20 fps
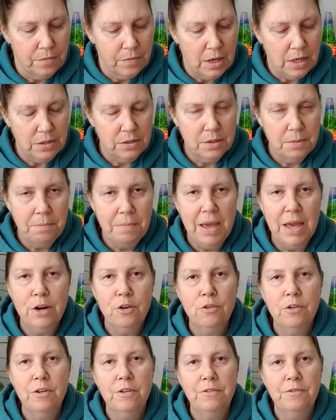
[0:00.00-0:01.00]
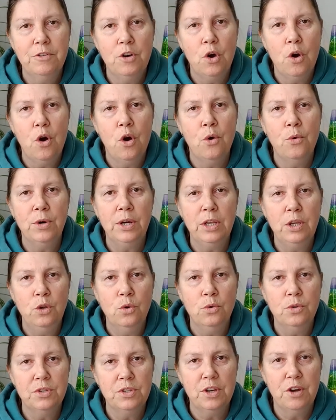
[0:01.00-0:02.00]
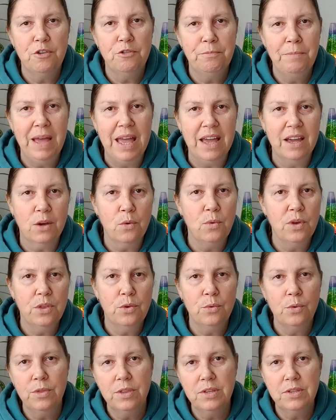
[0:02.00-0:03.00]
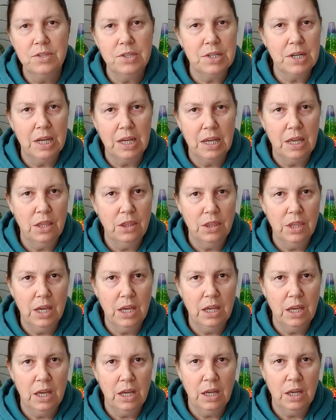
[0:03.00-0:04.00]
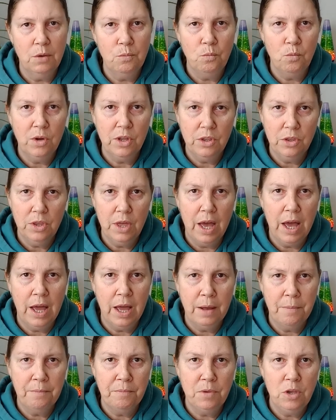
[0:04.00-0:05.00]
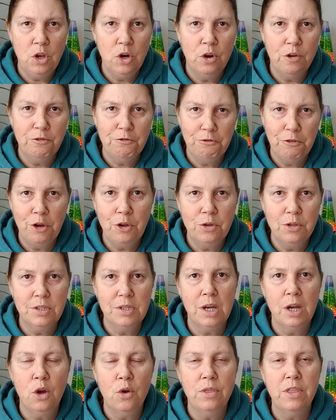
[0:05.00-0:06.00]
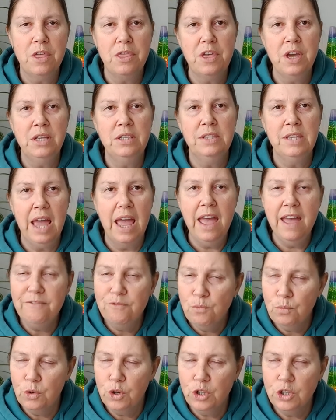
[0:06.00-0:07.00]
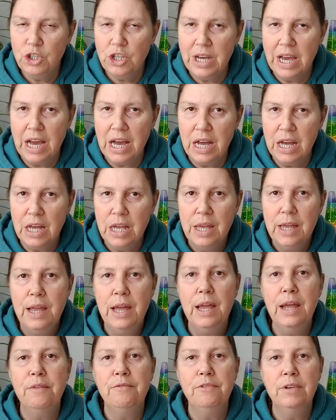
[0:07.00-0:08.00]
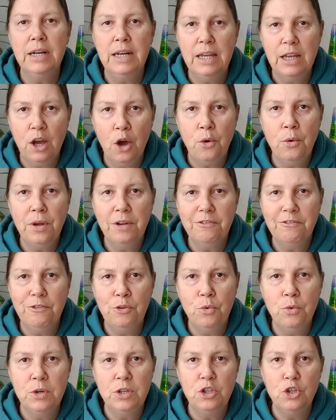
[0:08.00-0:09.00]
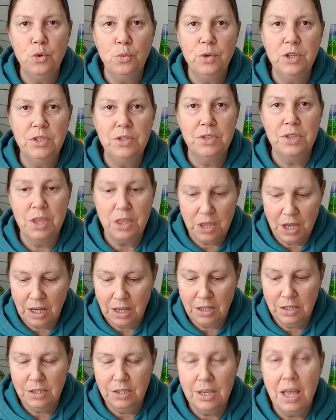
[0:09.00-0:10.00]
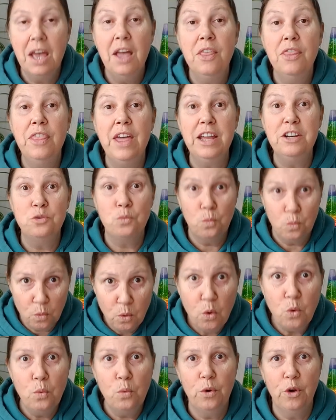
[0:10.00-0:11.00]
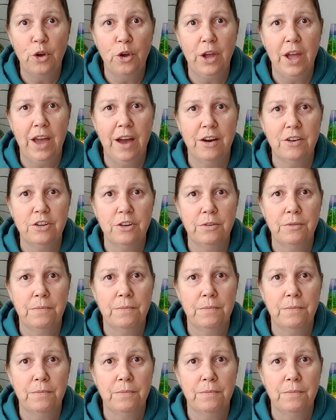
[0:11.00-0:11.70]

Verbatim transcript: It's a matter of not holding yourself back with all this stinking thinking and with, you know, focusing on the things that haven't worked out and really going forward towards the things that will work out.